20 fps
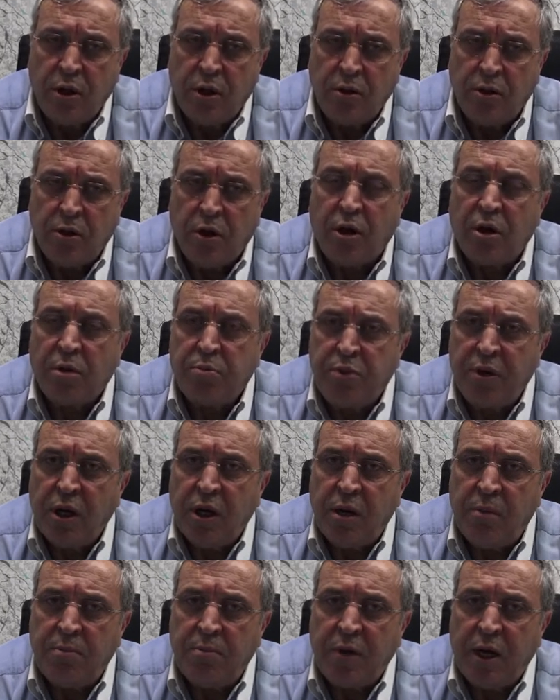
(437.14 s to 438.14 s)

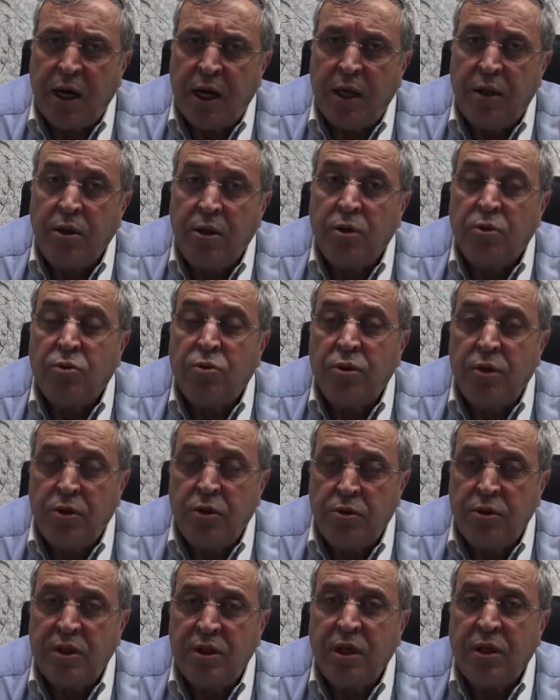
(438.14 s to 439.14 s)
RPM and
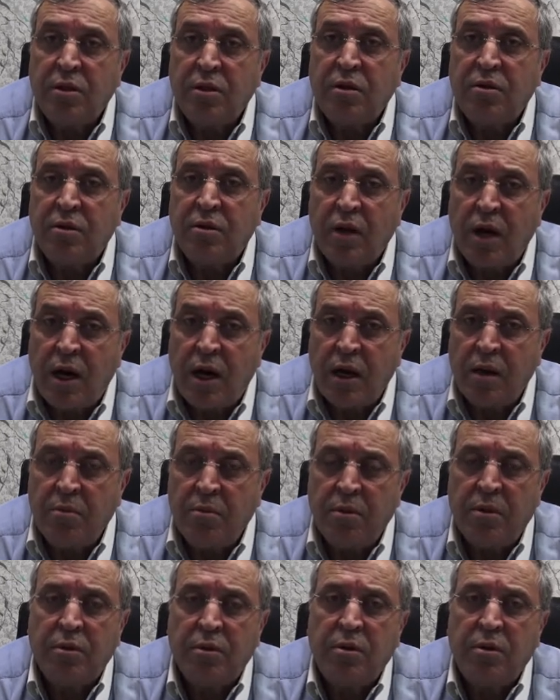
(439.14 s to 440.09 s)
reducing the time.